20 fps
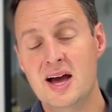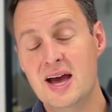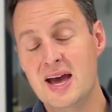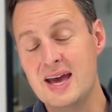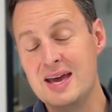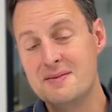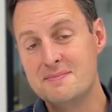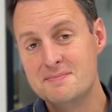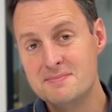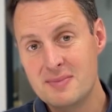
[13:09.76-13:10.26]

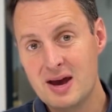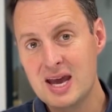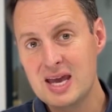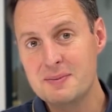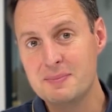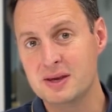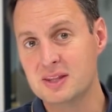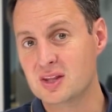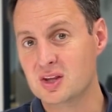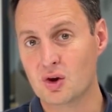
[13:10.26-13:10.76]
It may
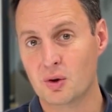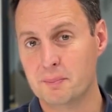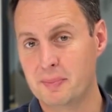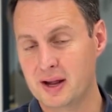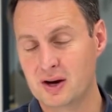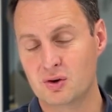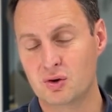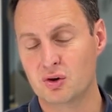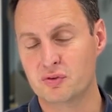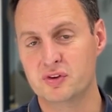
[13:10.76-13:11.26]
be that you're
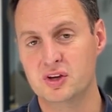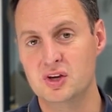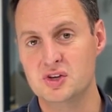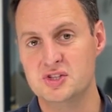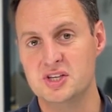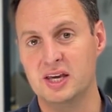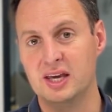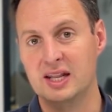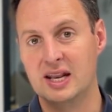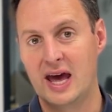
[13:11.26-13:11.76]
better off
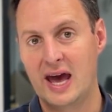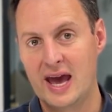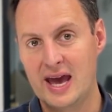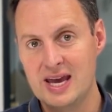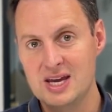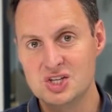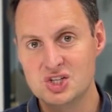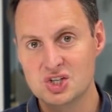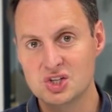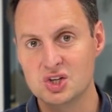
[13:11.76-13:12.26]
using an
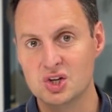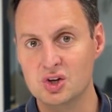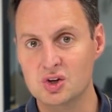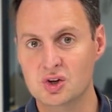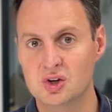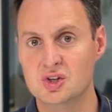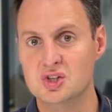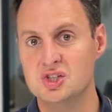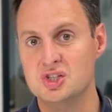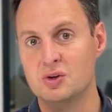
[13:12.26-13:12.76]
agent who
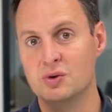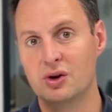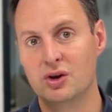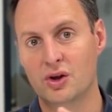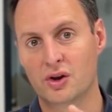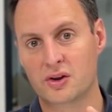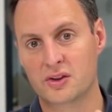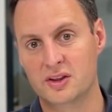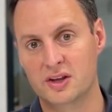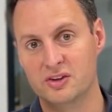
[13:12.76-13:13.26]
can do a
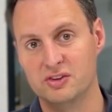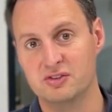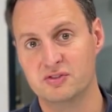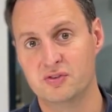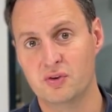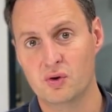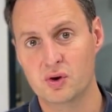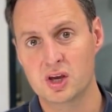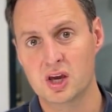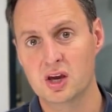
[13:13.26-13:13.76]
lot of this
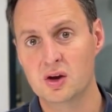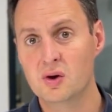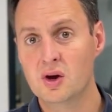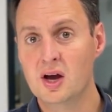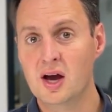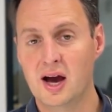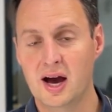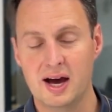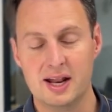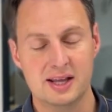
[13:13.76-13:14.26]
for you.
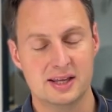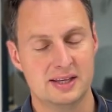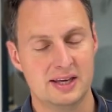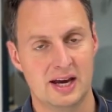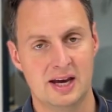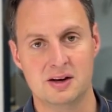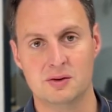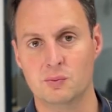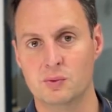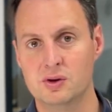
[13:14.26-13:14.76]
And
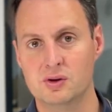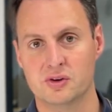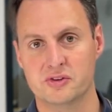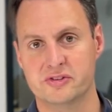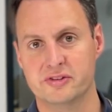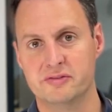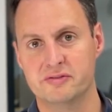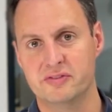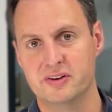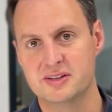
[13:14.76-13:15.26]
again, we've got
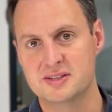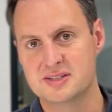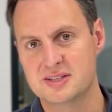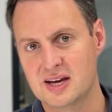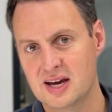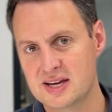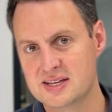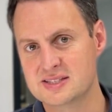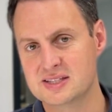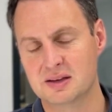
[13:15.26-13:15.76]
some
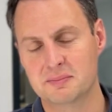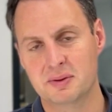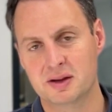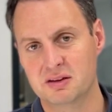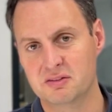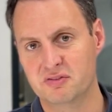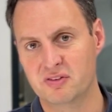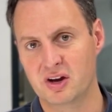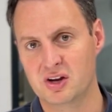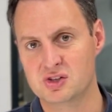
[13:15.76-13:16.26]
fantastic
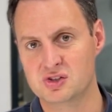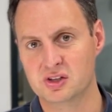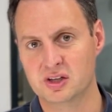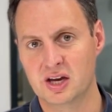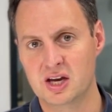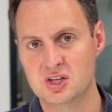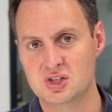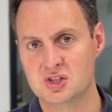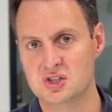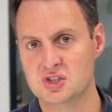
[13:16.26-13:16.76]
manufacturing
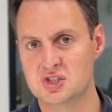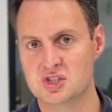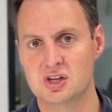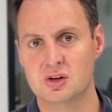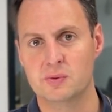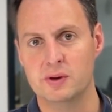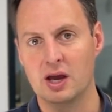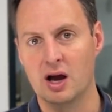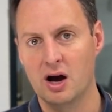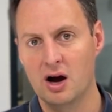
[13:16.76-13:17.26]
agents who
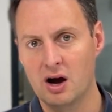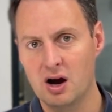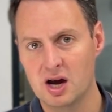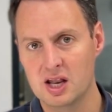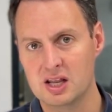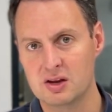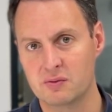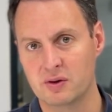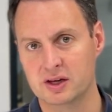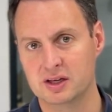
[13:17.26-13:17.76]
we
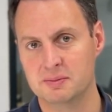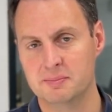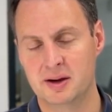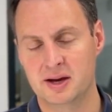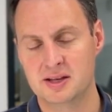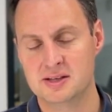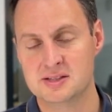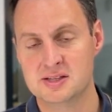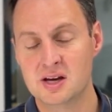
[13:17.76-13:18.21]
highly recommend,